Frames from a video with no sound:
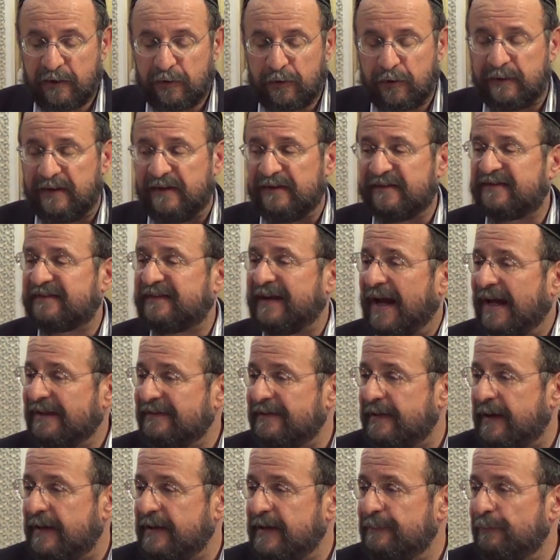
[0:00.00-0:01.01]
couldn't
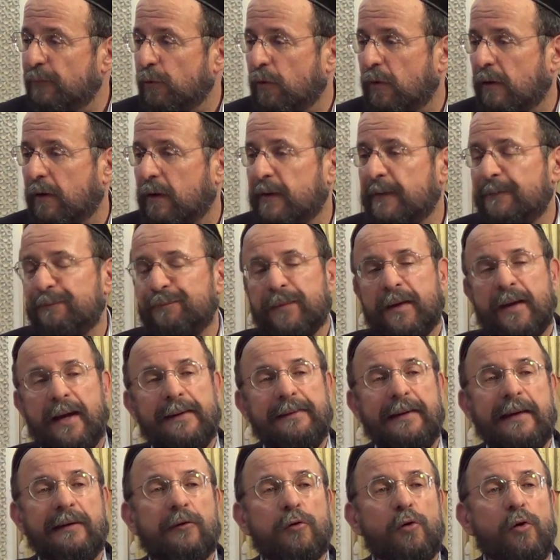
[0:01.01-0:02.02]
stand it anymore
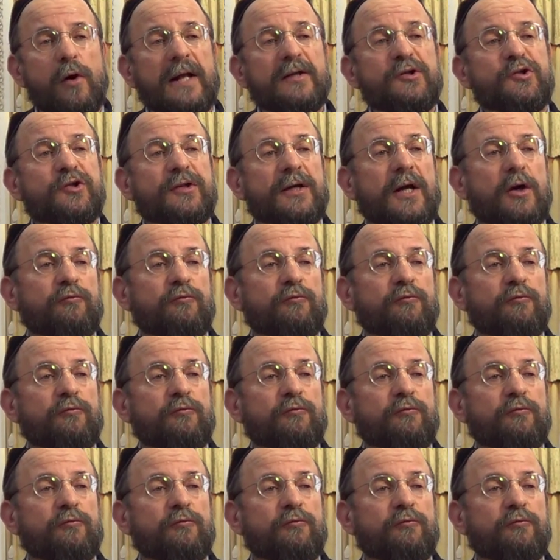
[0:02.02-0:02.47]
and they launched